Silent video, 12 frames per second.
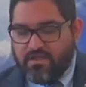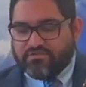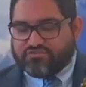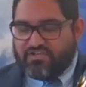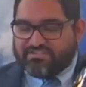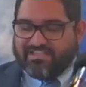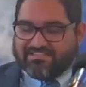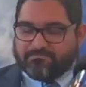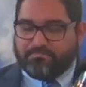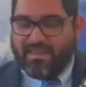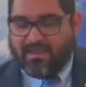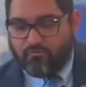such as
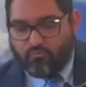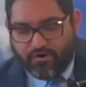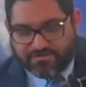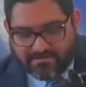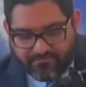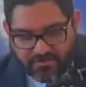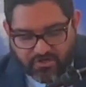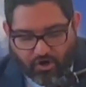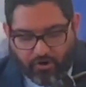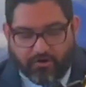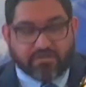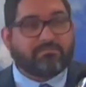speaking words of
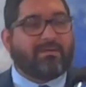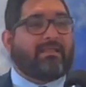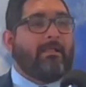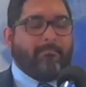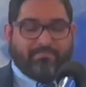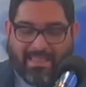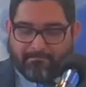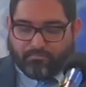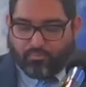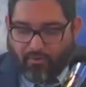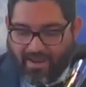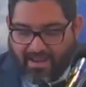encouragement and
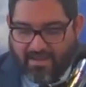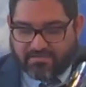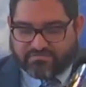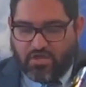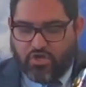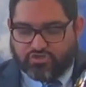praise